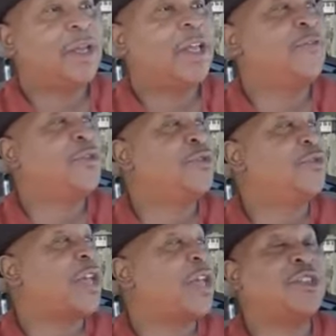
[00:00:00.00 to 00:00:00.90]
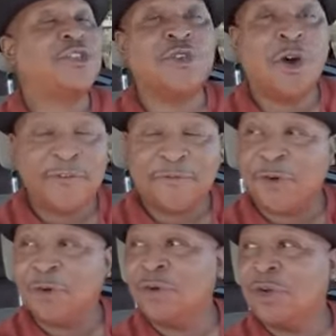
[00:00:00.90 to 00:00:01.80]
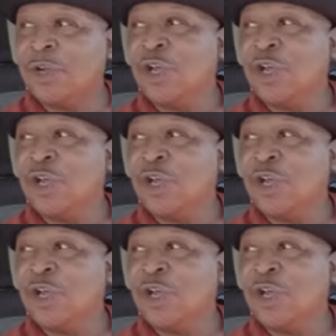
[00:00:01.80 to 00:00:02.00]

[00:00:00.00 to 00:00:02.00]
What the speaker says: If you stay joyful,